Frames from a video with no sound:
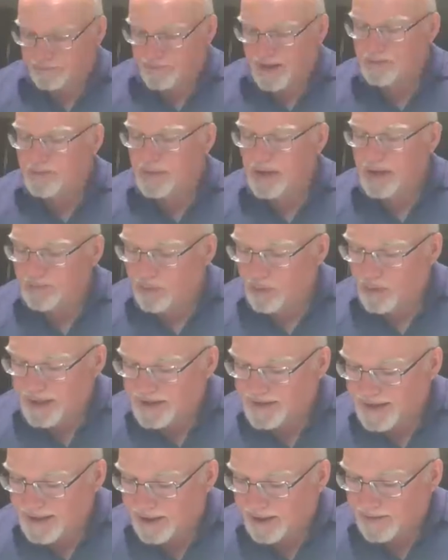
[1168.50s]
ones
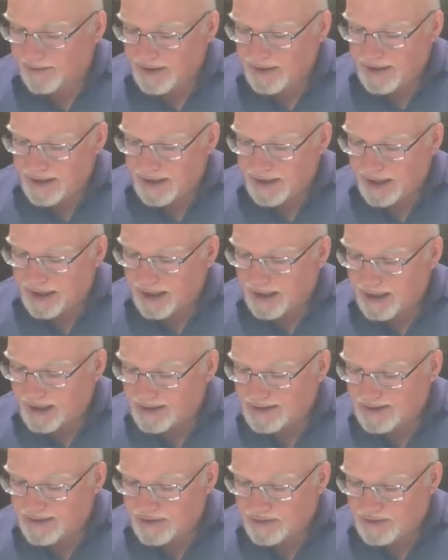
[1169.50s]
that
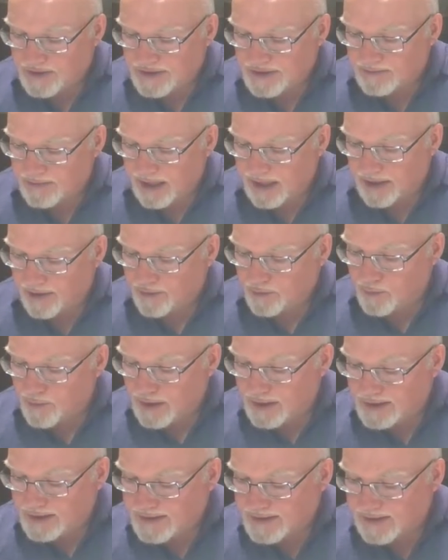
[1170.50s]

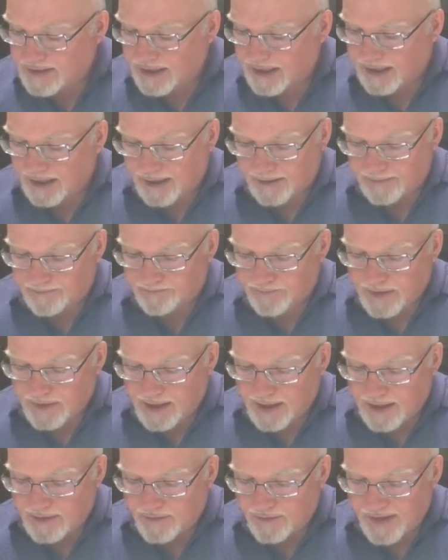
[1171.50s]
pinpoint the start
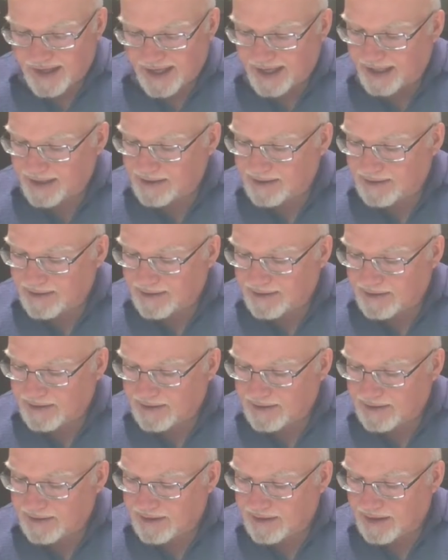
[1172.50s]
of the famine at
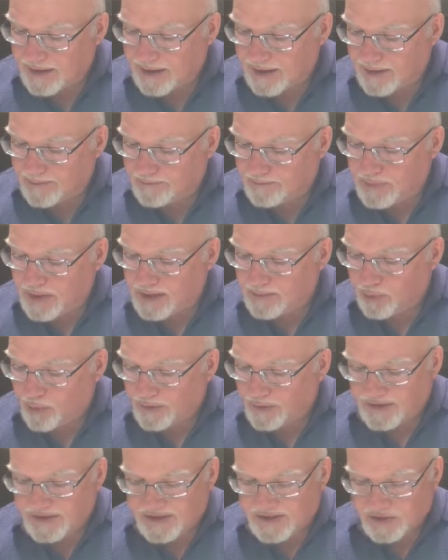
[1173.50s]
year
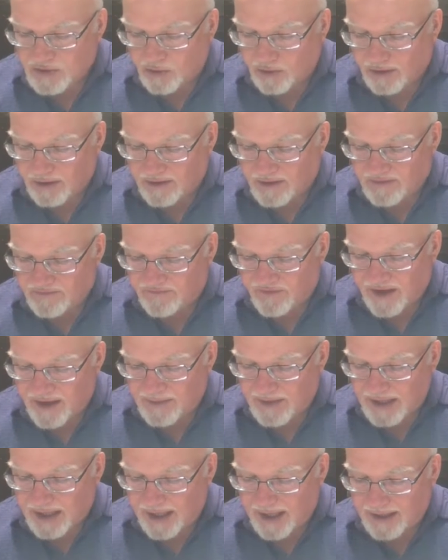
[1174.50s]
44,
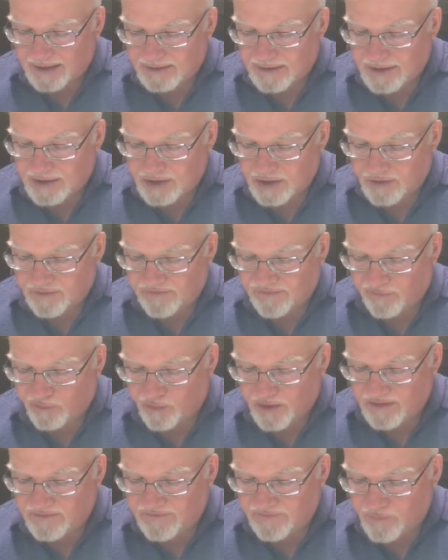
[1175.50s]
which kept
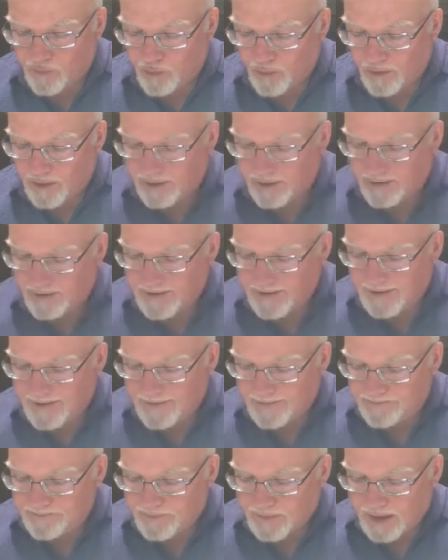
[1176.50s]
repeating right into the
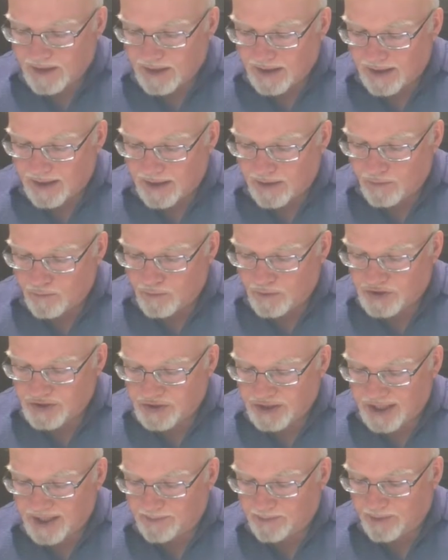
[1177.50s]
first
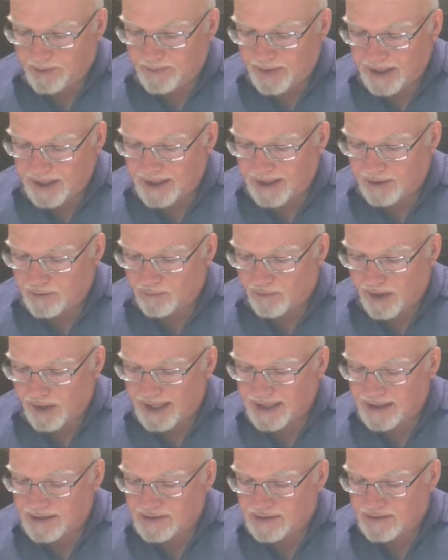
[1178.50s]
Jewish-Roman War of
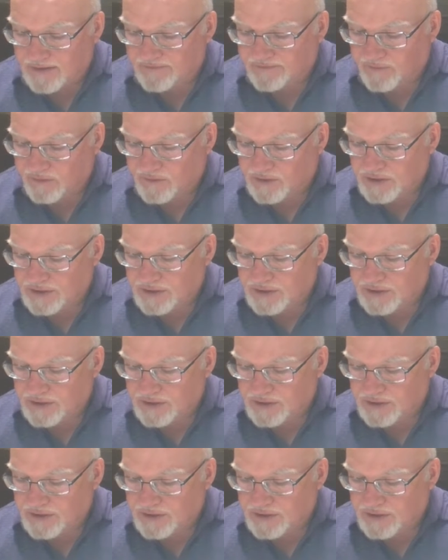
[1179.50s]
66.